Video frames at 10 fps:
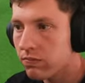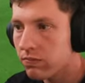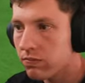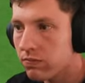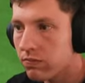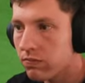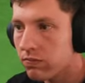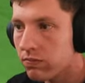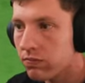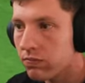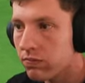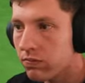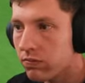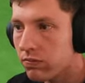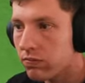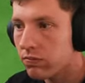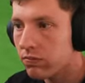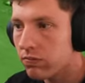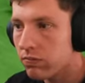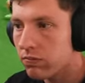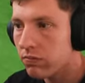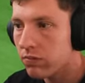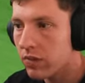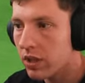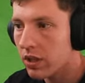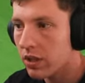Nobody speaks.